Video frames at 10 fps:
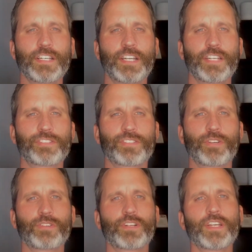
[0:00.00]
And
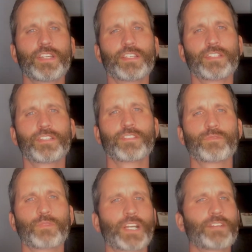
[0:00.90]
so
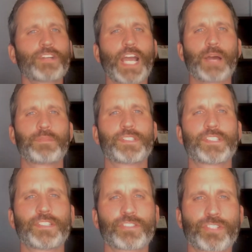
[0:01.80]
whatever happens
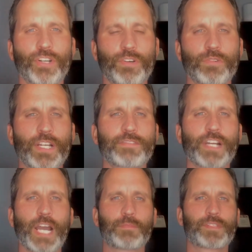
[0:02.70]
in the show, whatever
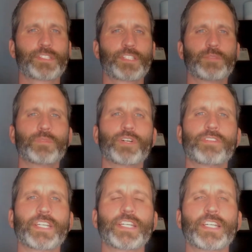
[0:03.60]
happens in the
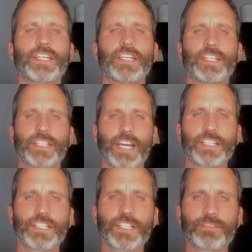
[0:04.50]
movie, the
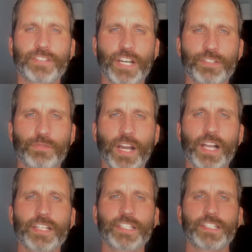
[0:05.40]
idea of
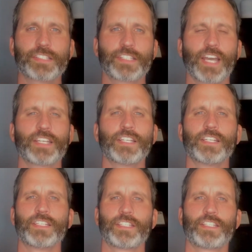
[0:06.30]
non-duality is that
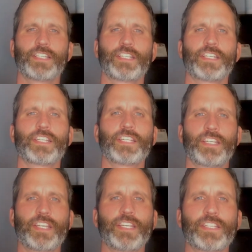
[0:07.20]

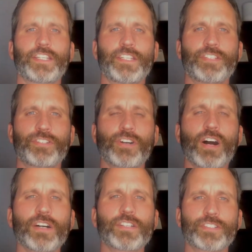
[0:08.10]

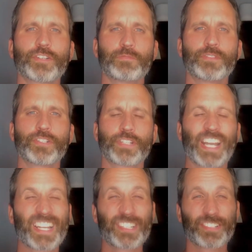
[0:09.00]

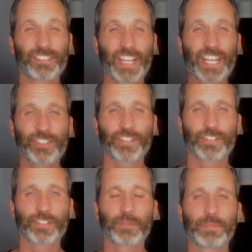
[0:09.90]
your
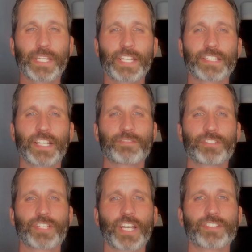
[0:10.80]
nature, your being never
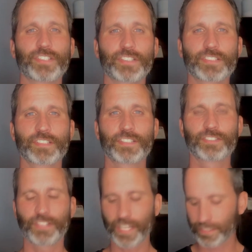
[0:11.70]
changes. And
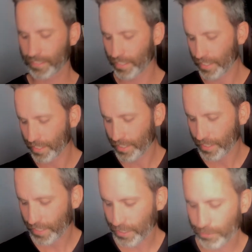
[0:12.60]
so that's
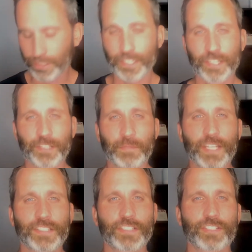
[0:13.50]
really the
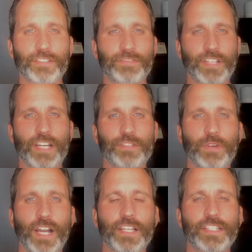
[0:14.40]
message of
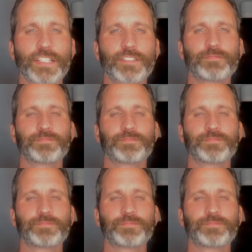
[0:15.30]
non-duality.